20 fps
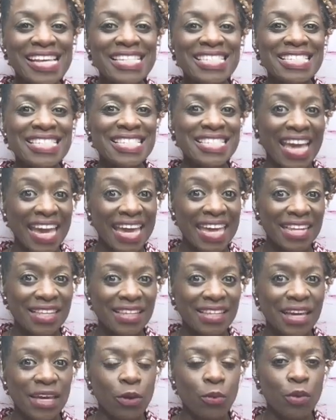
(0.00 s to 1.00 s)

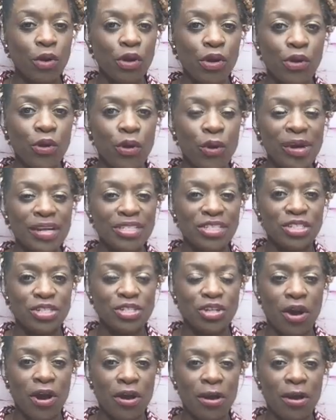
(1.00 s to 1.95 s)
Secondly, we're going to talk